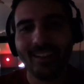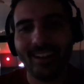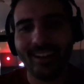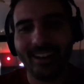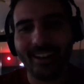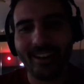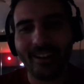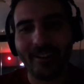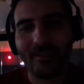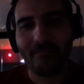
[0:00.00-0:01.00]

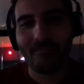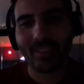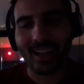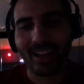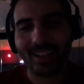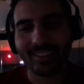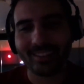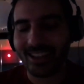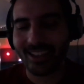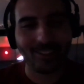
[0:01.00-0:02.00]
Um, and
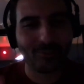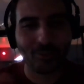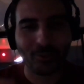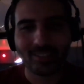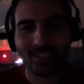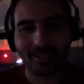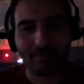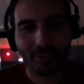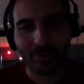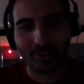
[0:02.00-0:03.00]
yeah, I look forward to catch up
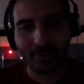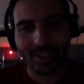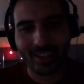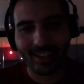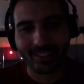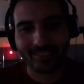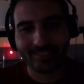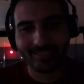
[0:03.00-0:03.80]
with you in the new year again.